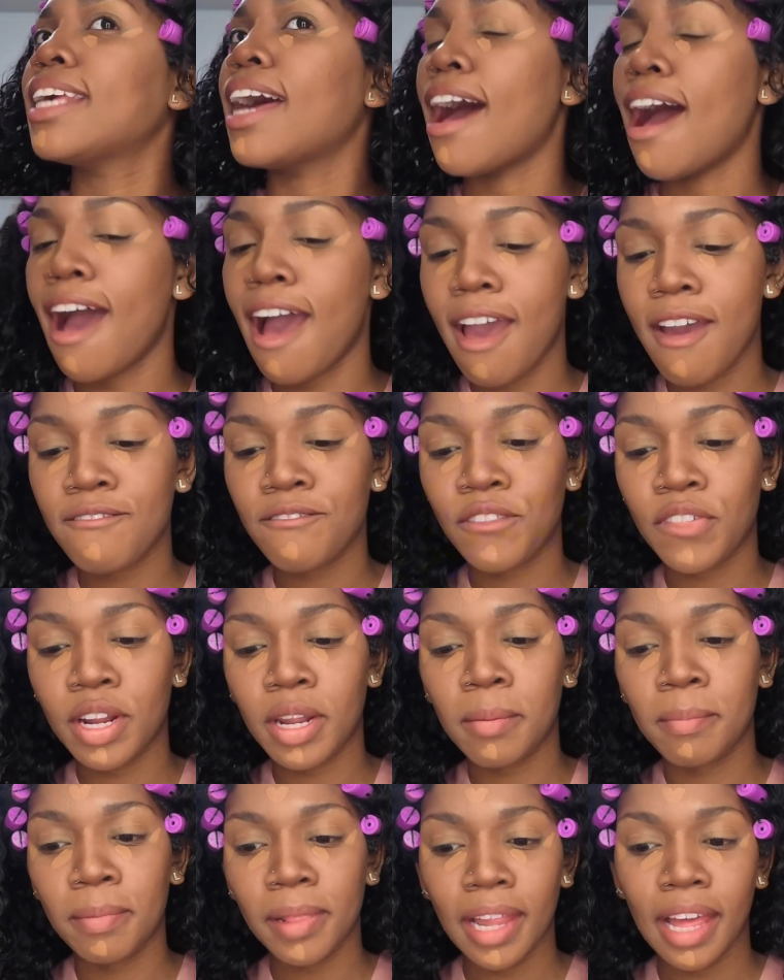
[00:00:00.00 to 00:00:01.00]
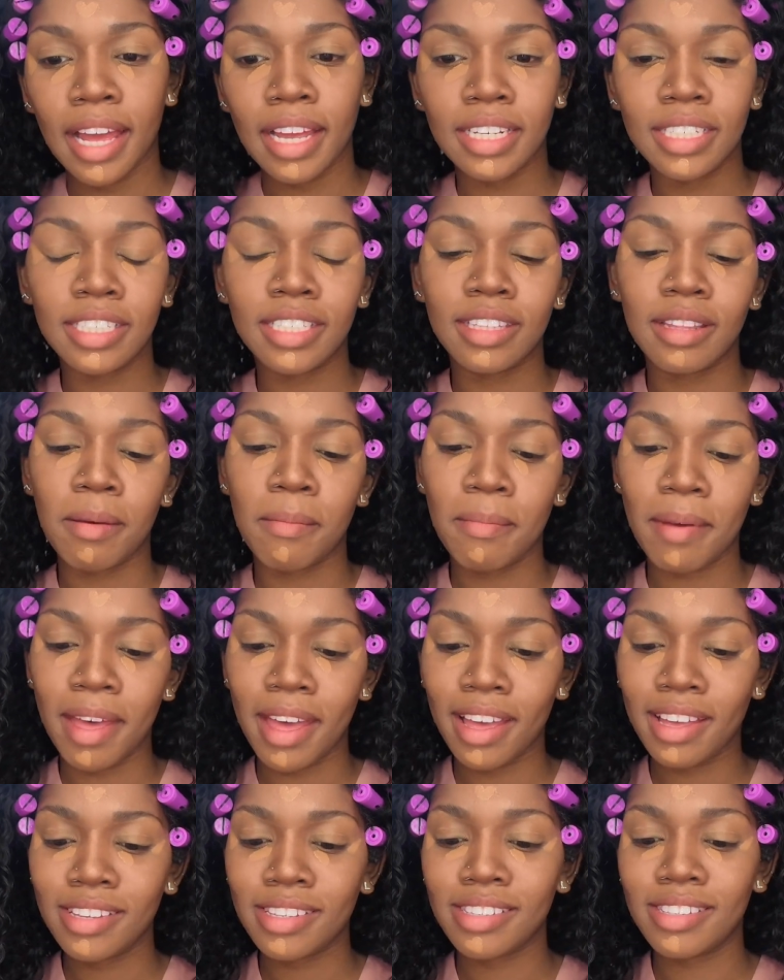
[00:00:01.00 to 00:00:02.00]
Time for the blush. The
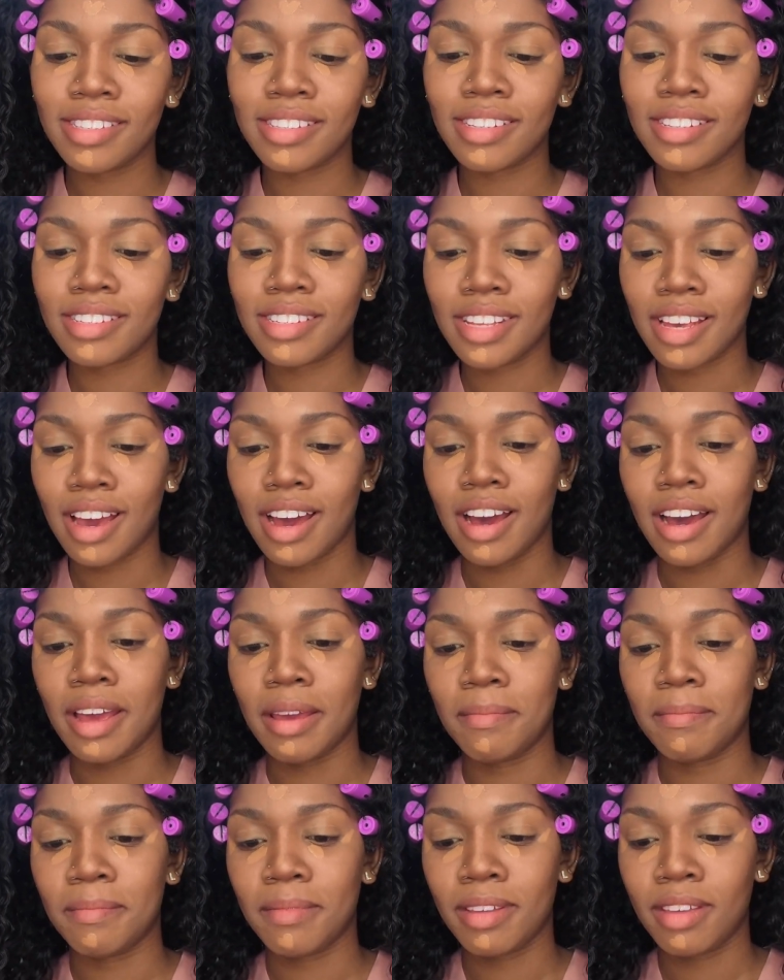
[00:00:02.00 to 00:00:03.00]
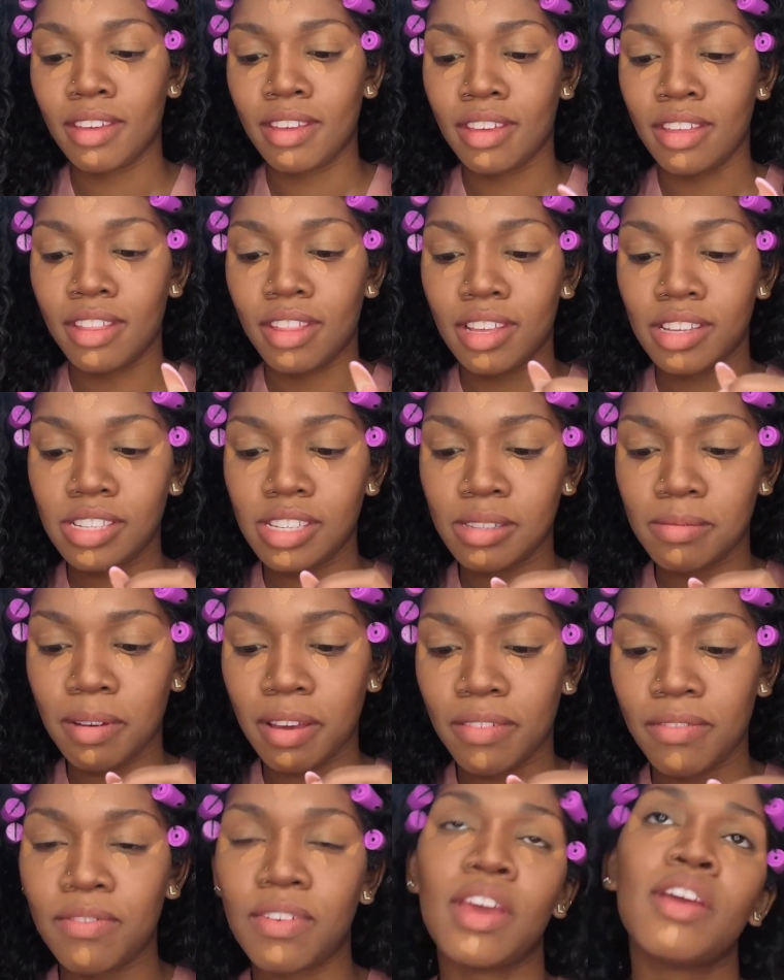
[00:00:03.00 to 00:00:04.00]
best time. This is
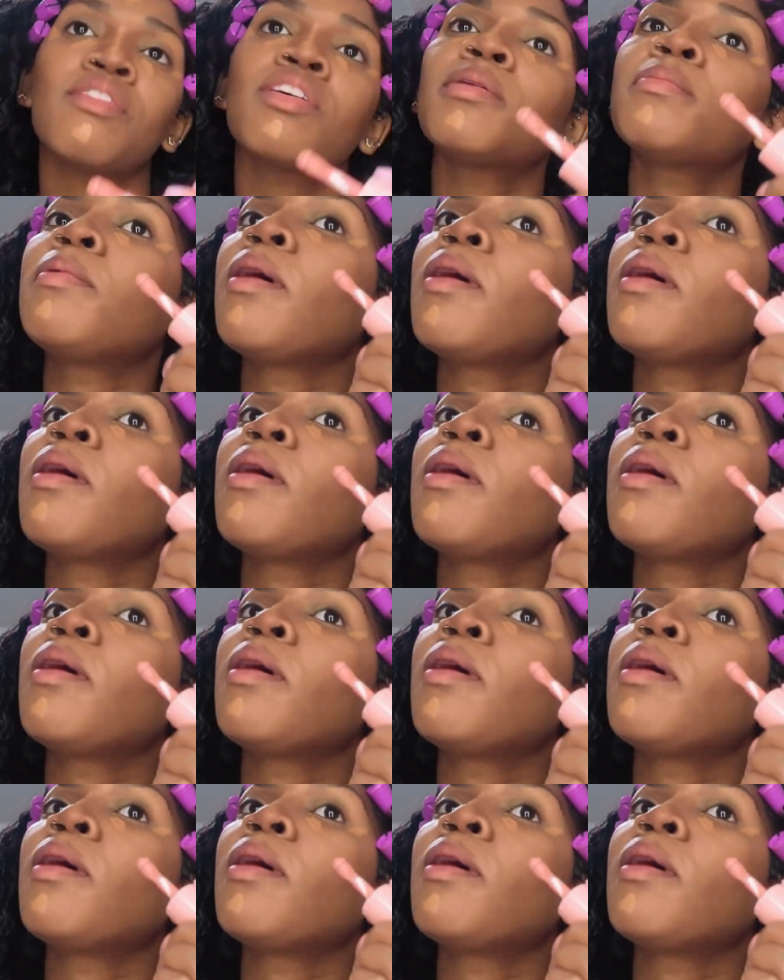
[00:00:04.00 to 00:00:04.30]
my favorite